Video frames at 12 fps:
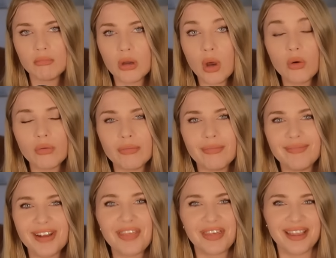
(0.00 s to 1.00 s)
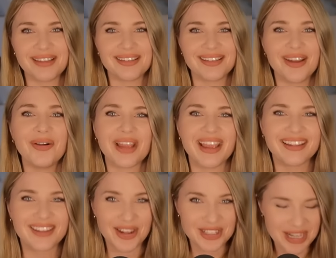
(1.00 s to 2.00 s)
Oh, nothing. Okay,
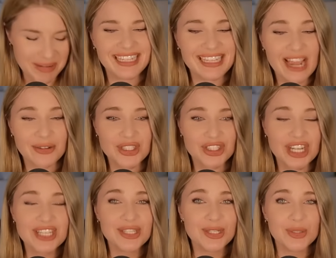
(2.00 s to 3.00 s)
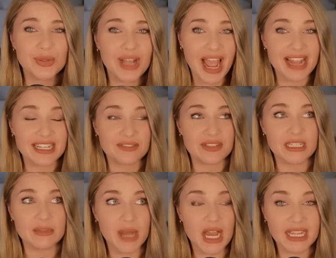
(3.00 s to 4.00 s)
gotcha. Now, just to kind of
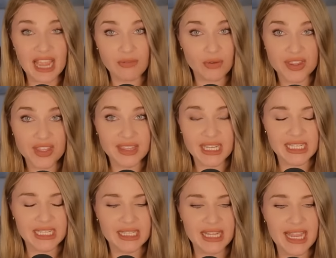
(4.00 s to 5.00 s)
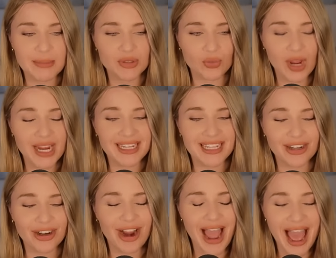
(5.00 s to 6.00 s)
debunk everything that he claimed right
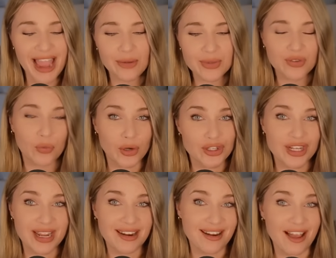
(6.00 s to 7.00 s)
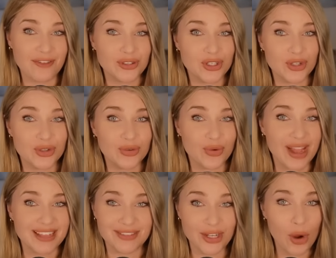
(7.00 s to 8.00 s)
here, I was fortunate enough to
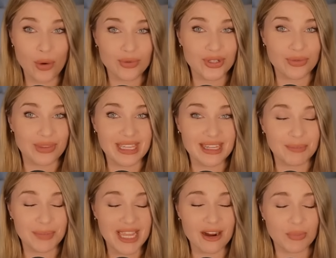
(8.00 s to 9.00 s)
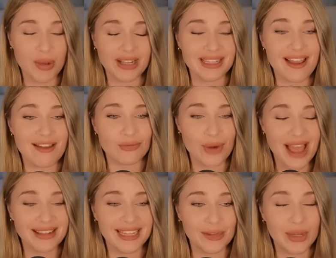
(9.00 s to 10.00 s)
go to the Pierre Poilievre
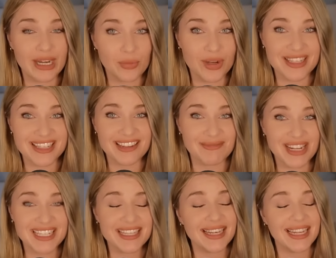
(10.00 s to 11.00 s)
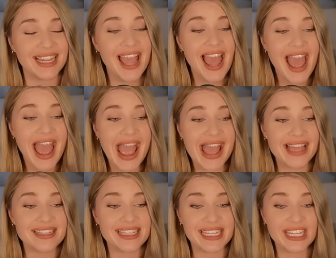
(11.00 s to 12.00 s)
rally when it was in my city.
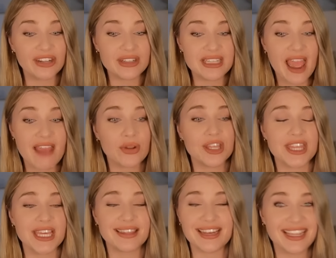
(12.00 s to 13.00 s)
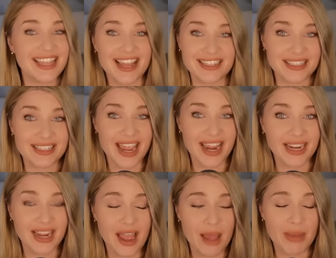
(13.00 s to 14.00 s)
And here's everything that he had to
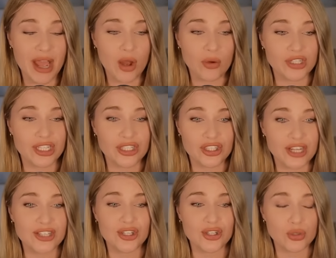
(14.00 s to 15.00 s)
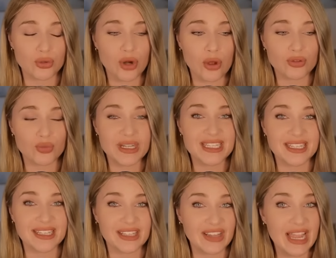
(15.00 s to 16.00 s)
say about Justin Trudeau's
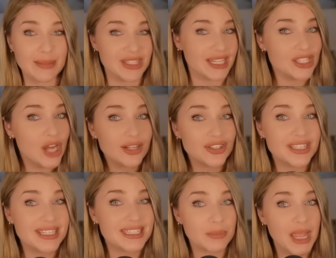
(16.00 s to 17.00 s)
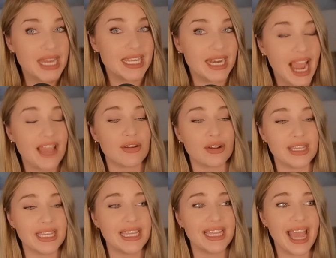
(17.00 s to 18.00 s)
recent claims. And it's not just his opinion either.
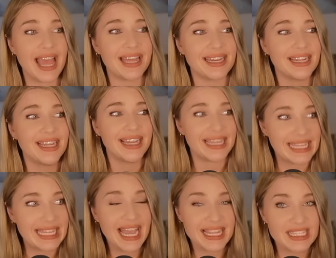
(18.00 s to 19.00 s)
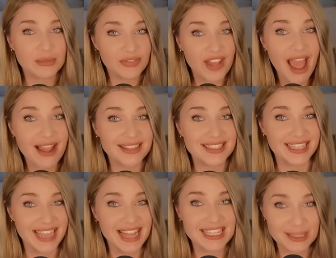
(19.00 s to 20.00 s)
He had some facts.
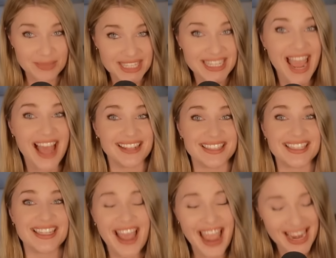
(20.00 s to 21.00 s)
He had some stats.